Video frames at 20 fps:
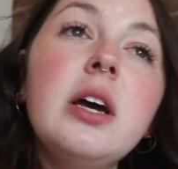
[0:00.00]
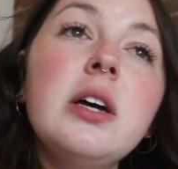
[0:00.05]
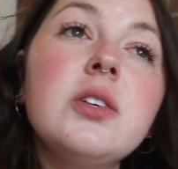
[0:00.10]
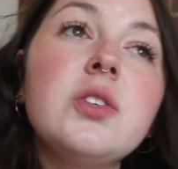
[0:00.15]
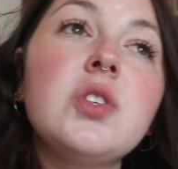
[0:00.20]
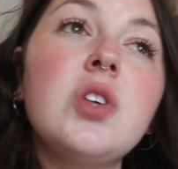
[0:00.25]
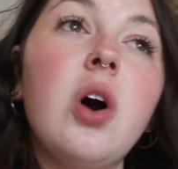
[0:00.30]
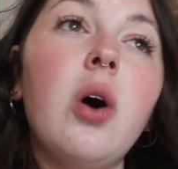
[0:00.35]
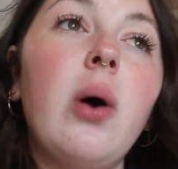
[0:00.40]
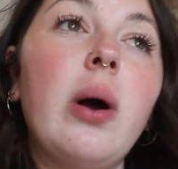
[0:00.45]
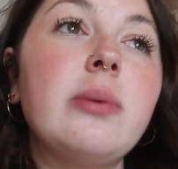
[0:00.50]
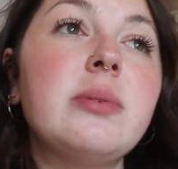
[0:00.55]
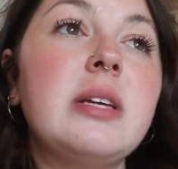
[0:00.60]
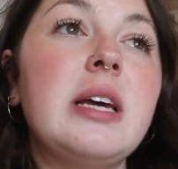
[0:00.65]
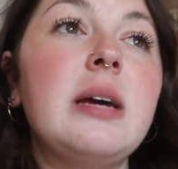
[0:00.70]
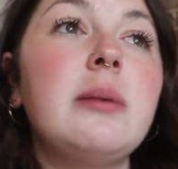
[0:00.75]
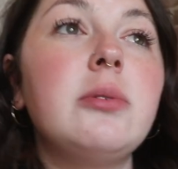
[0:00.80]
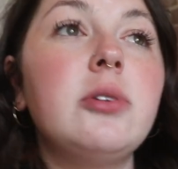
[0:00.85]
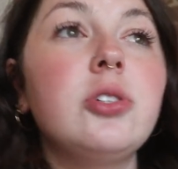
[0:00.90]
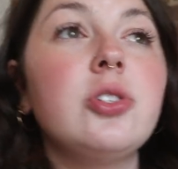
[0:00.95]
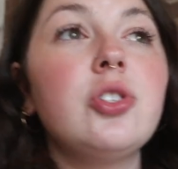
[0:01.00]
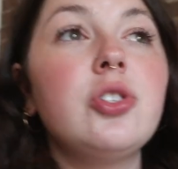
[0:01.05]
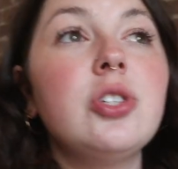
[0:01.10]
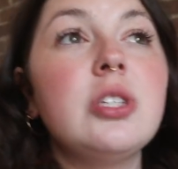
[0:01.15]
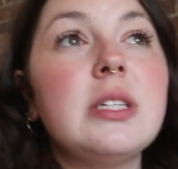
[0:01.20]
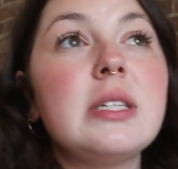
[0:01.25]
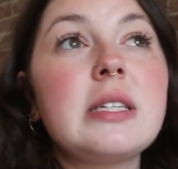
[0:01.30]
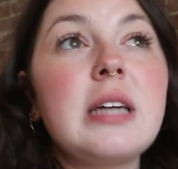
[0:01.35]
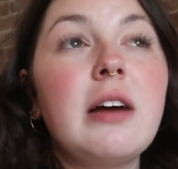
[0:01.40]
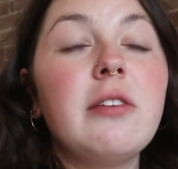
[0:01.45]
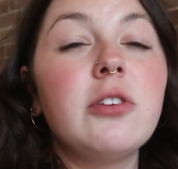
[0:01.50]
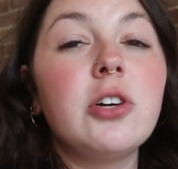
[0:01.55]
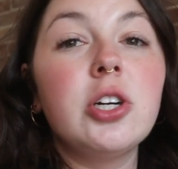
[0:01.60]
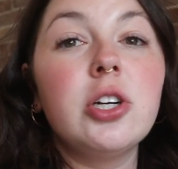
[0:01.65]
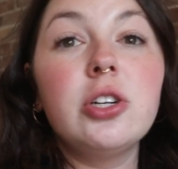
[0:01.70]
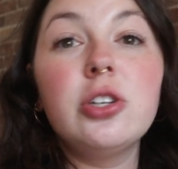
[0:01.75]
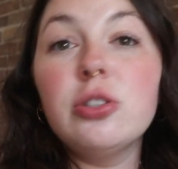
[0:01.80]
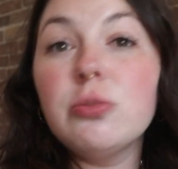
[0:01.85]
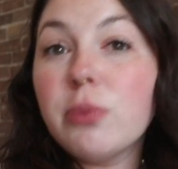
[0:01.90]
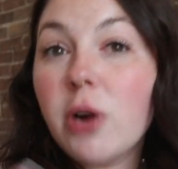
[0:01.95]
so I was able to
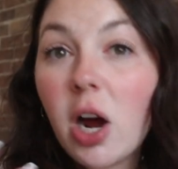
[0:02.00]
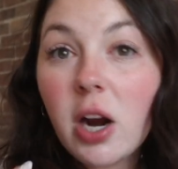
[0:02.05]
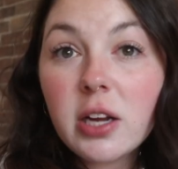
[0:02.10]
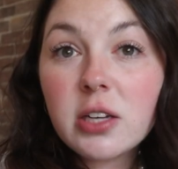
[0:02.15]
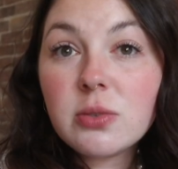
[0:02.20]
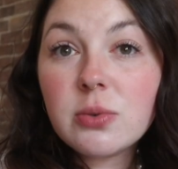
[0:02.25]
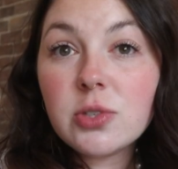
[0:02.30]
discover new products